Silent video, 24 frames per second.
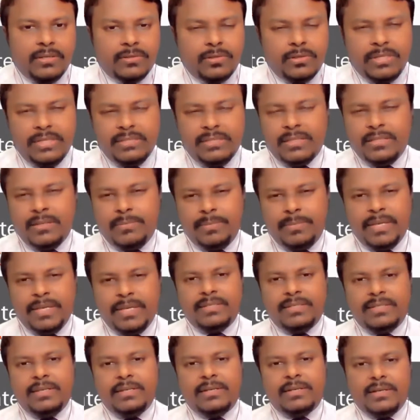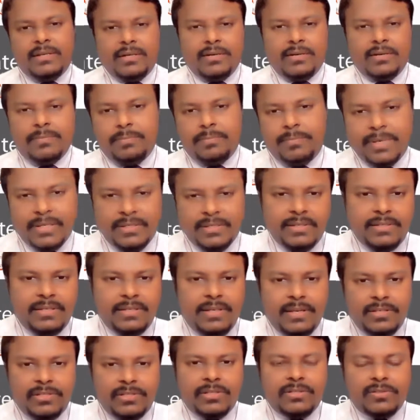So these are the basic
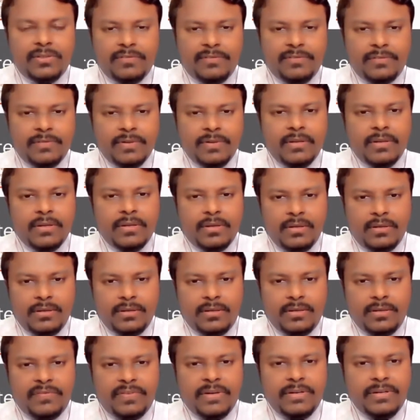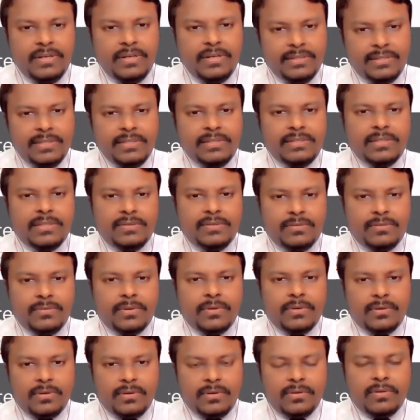presentations of different diseases
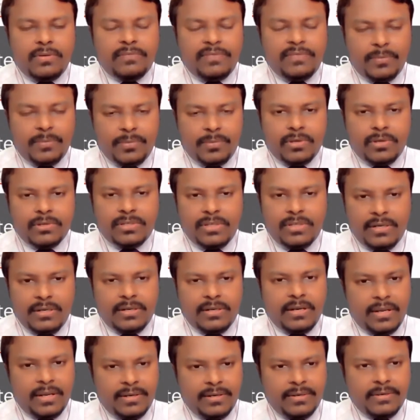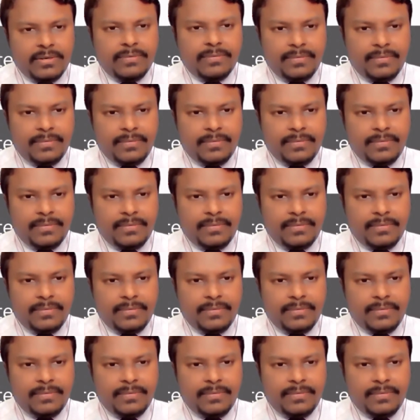of the prostate gland.